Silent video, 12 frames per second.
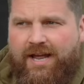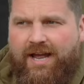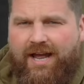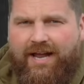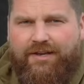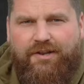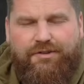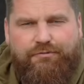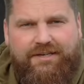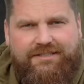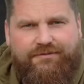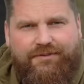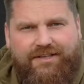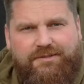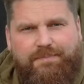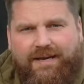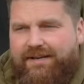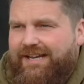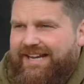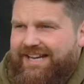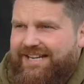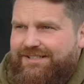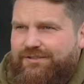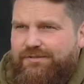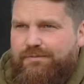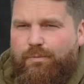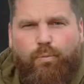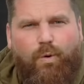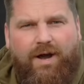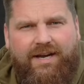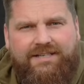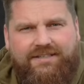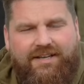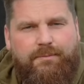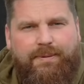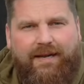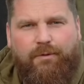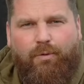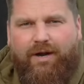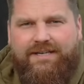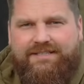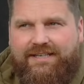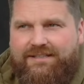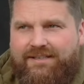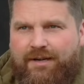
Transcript: And the reason for this bit is, why did I pick what I did?